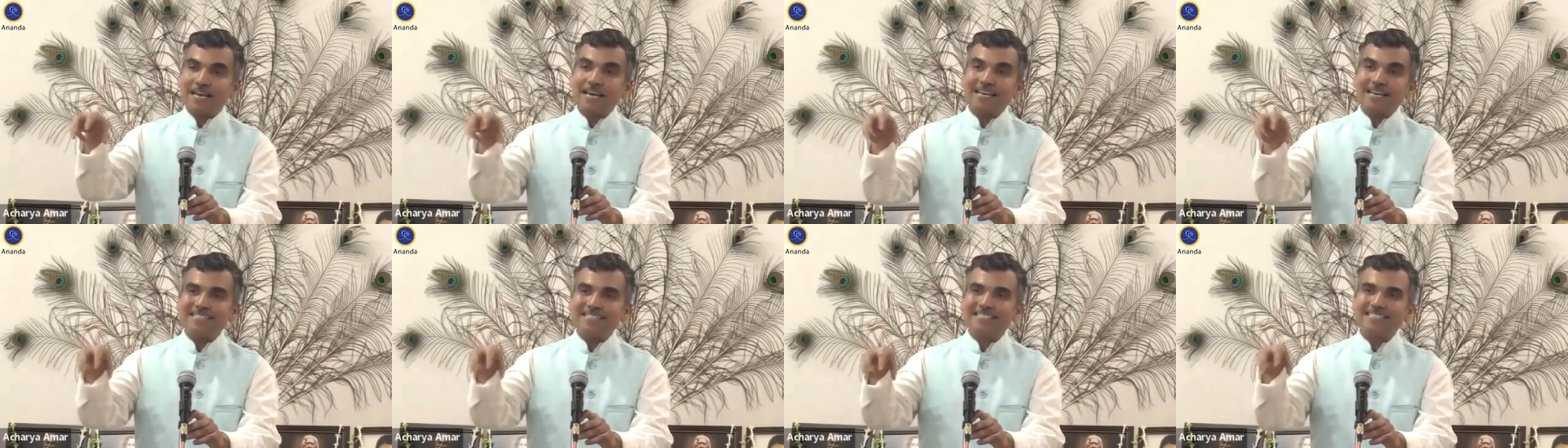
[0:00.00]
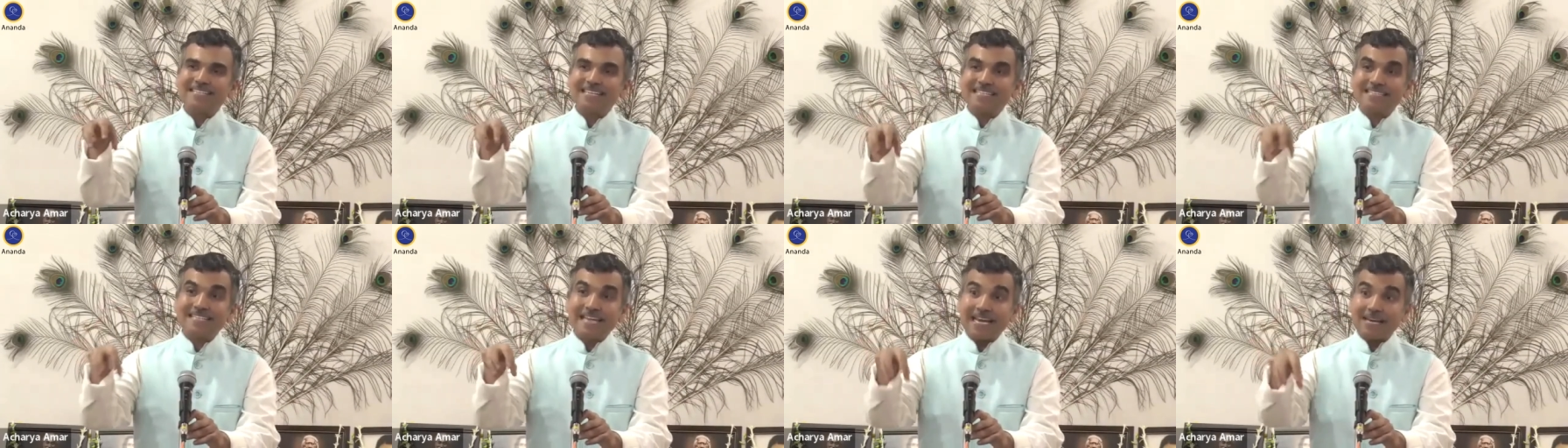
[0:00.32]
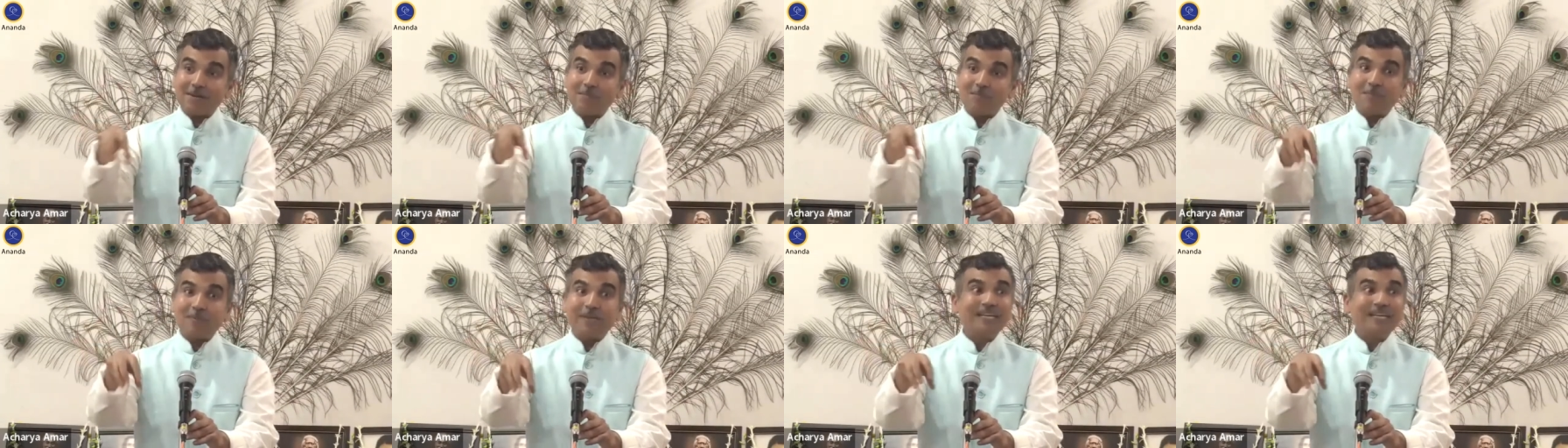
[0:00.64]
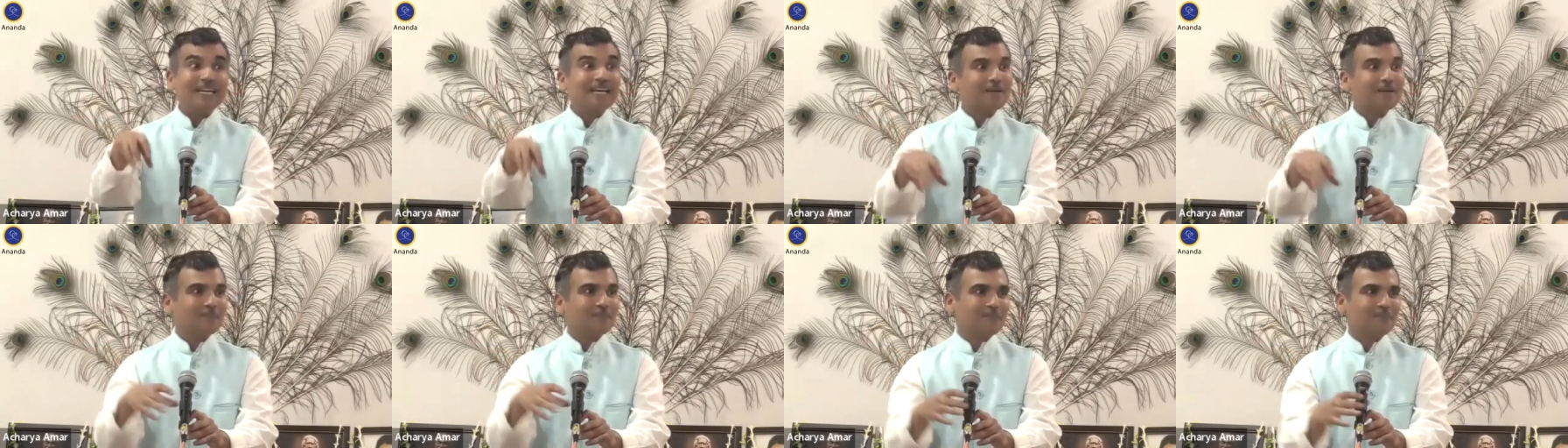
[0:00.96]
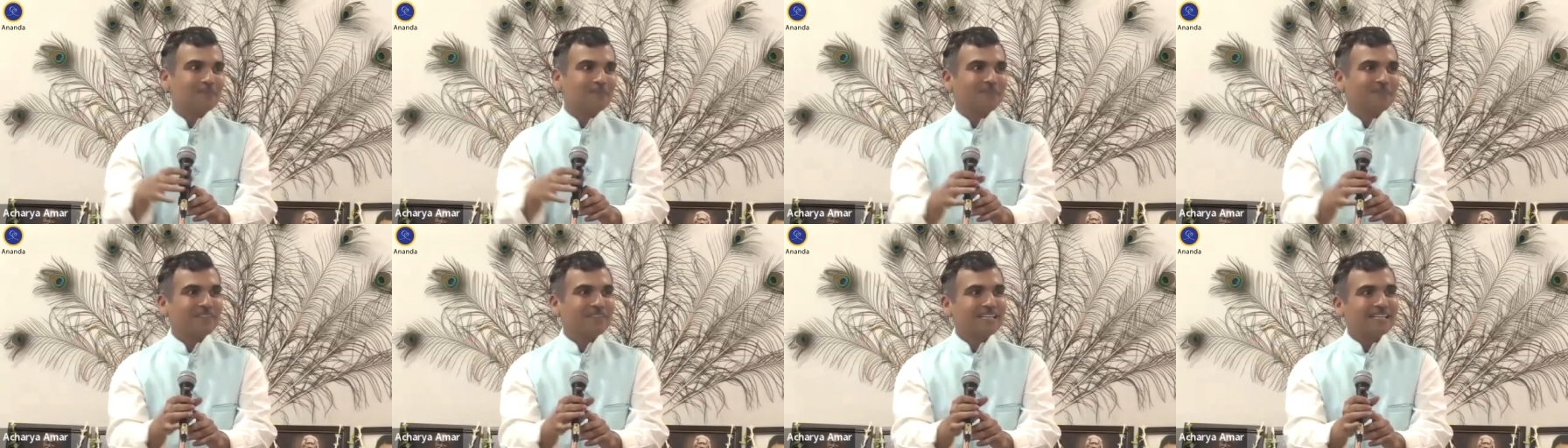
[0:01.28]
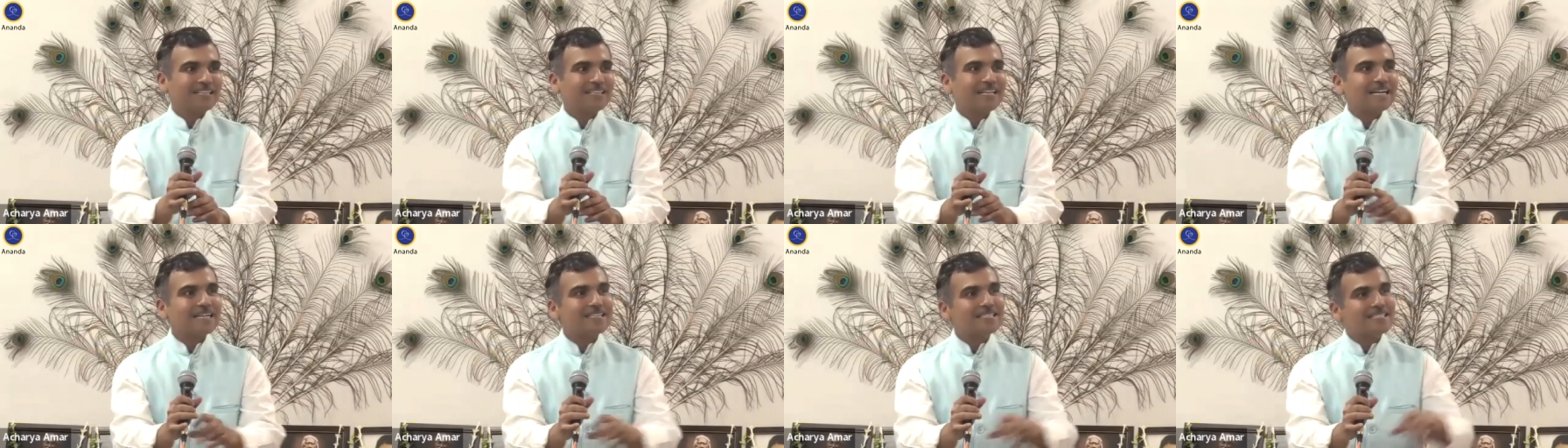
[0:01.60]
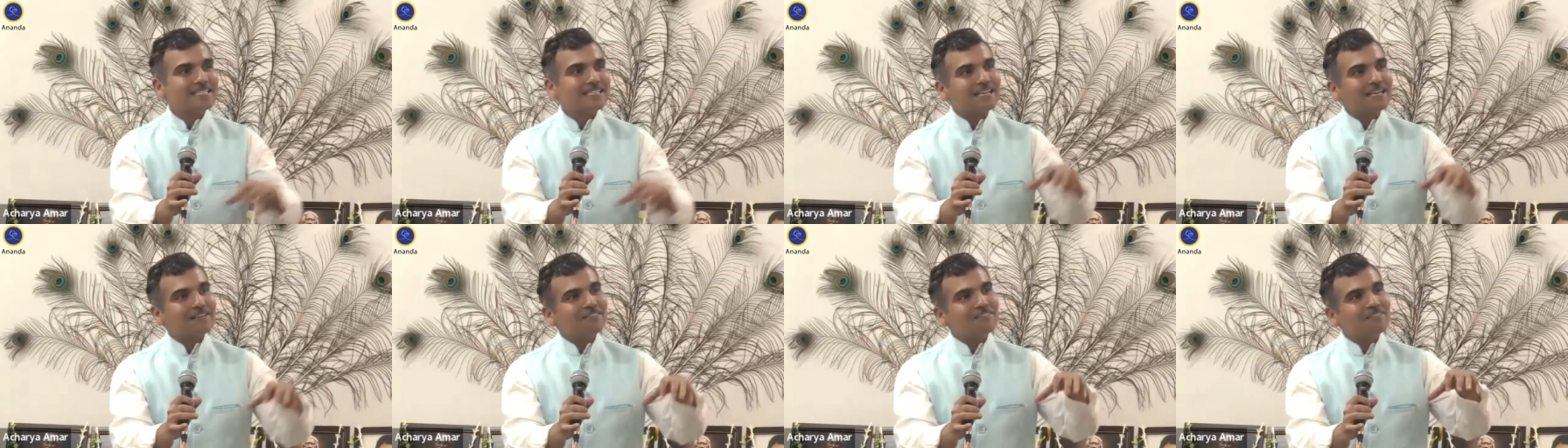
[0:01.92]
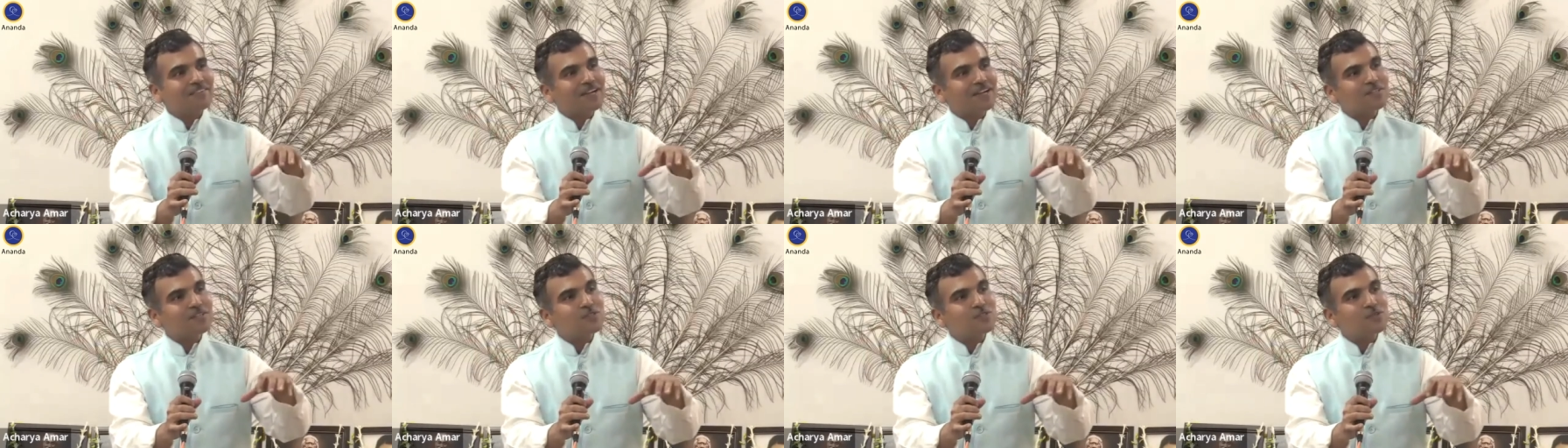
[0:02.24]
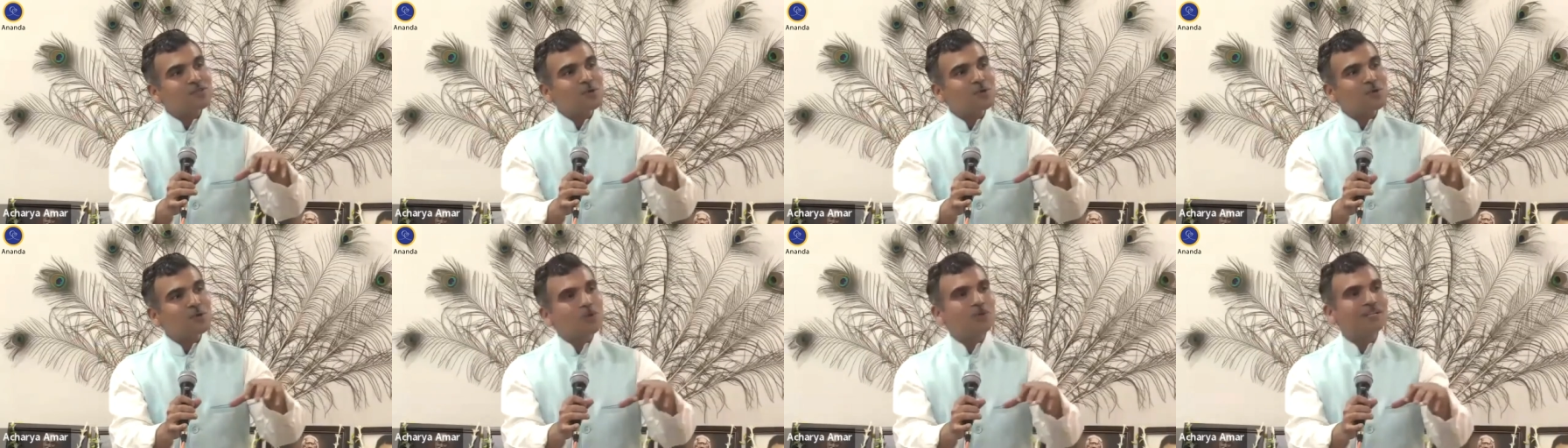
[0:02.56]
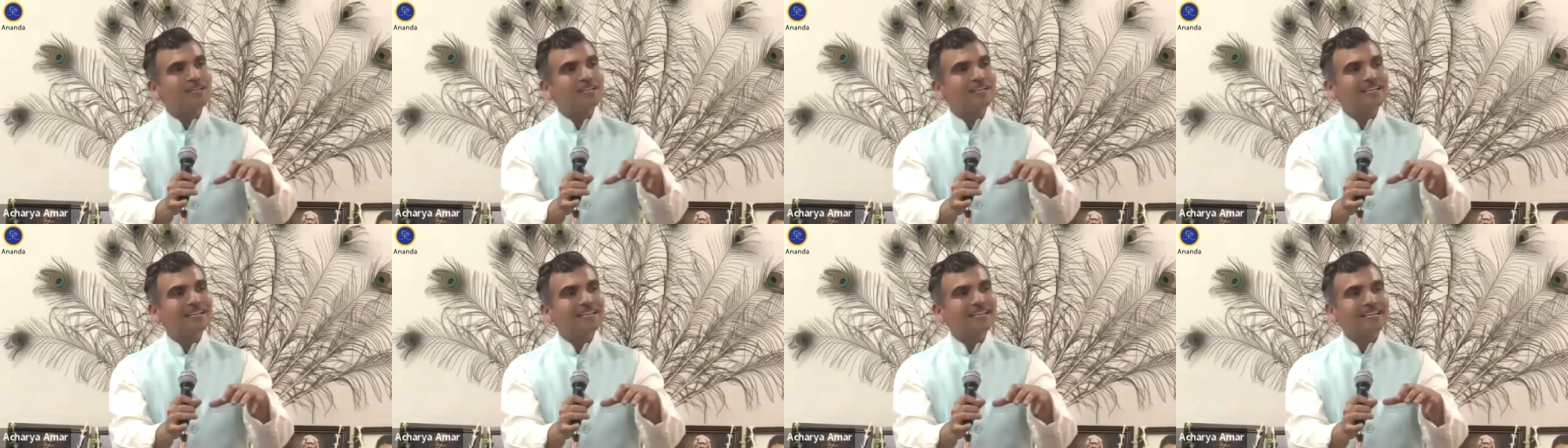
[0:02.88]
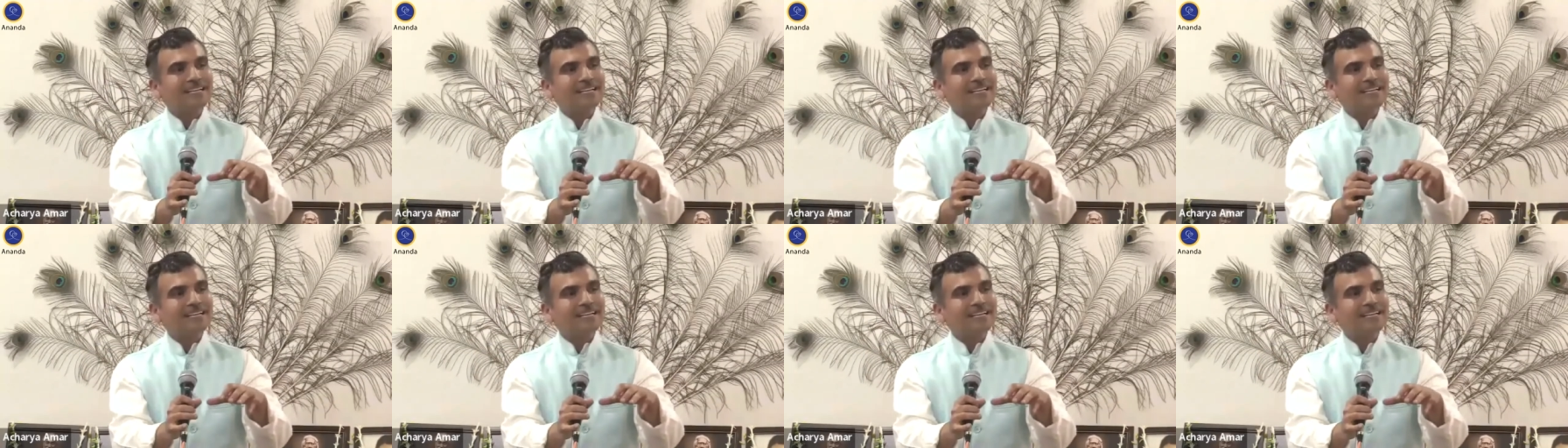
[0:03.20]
S is helping him. That self-control